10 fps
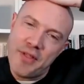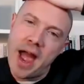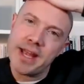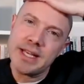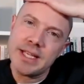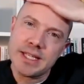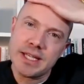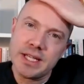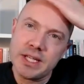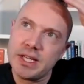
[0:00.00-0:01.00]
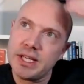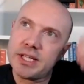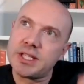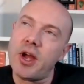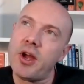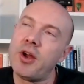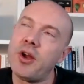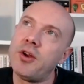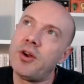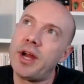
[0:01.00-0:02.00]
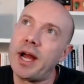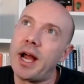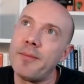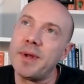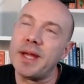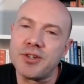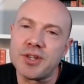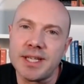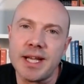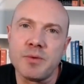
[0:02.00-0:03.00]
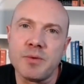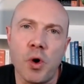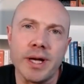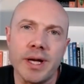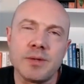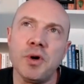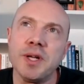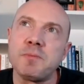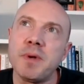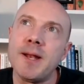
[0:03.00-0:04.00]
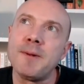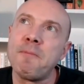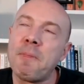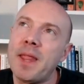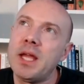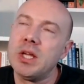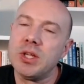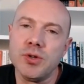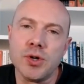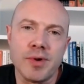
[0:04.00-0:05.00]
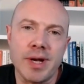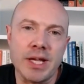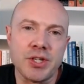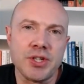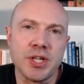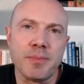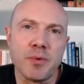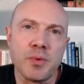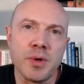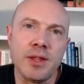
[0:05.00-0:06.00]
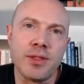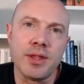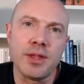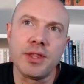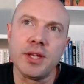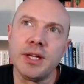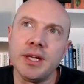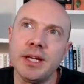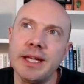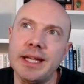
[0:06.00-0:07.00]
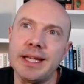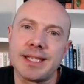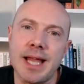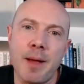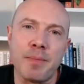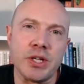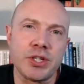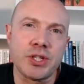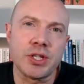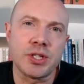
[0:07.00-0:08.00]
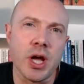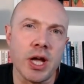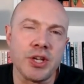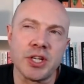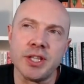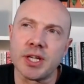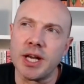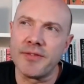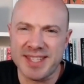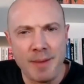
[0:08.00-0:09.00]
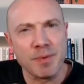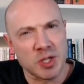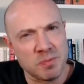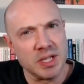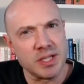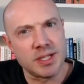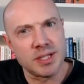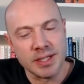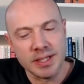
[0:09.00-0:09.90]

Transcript: that is, so I'm interested in what has been your relationship with the established church and the kind of establishment